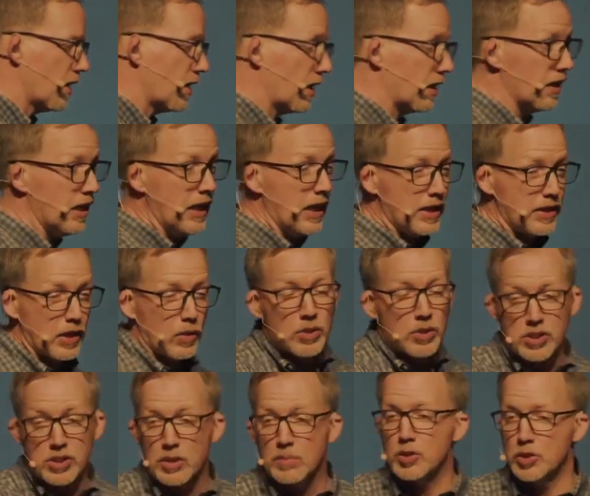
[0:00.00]
the sun and
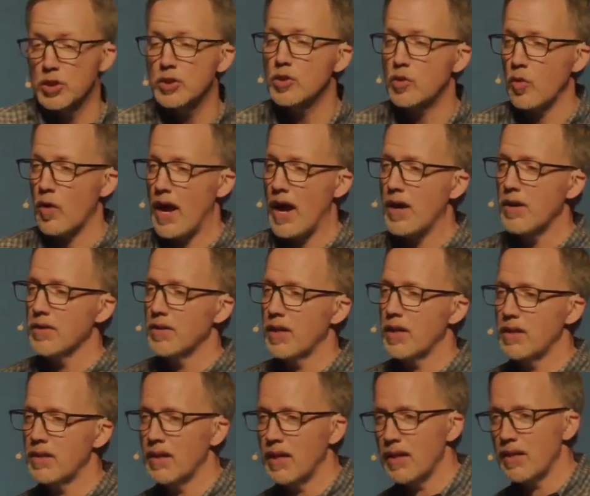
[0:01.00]
there was some good
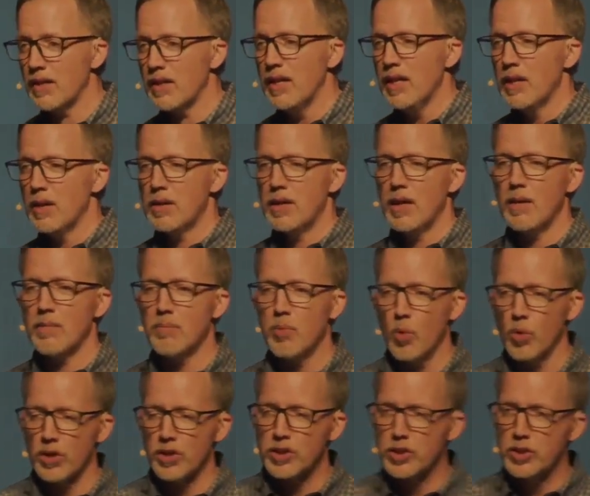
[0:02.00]
ground that that
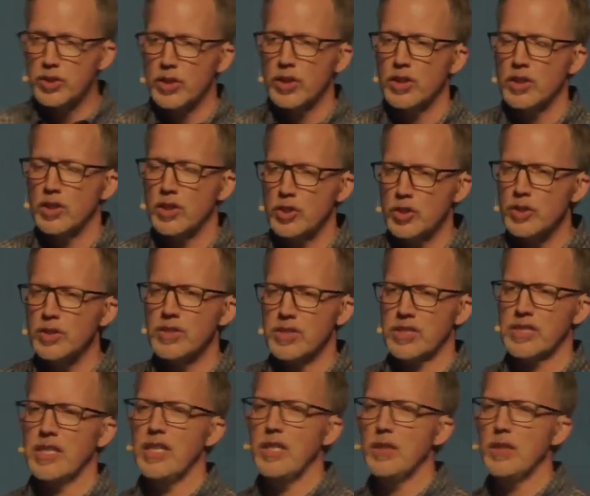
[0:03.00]
that bore good